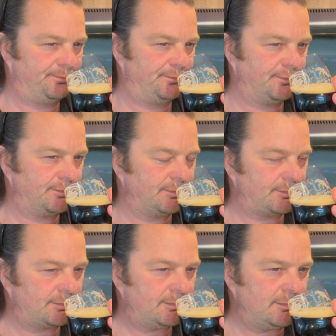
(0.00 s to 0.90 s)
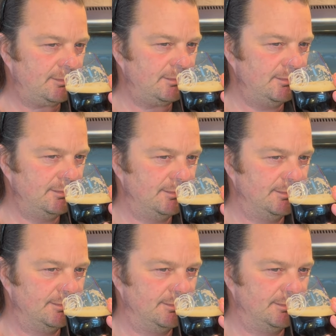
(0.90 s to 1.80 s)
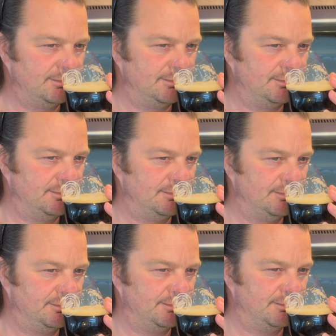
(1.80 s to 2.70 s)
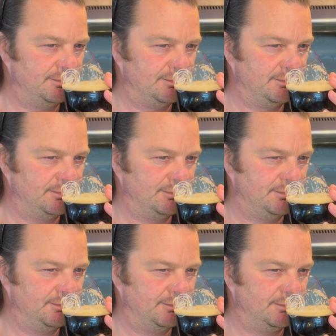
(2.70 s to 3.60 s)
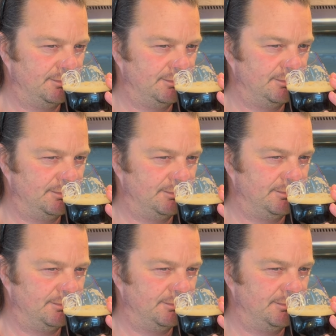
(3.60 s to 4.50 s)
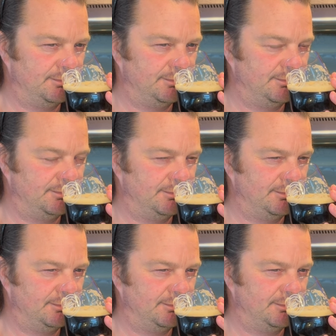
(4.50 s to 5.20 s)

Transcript: No one is speaking in this clip.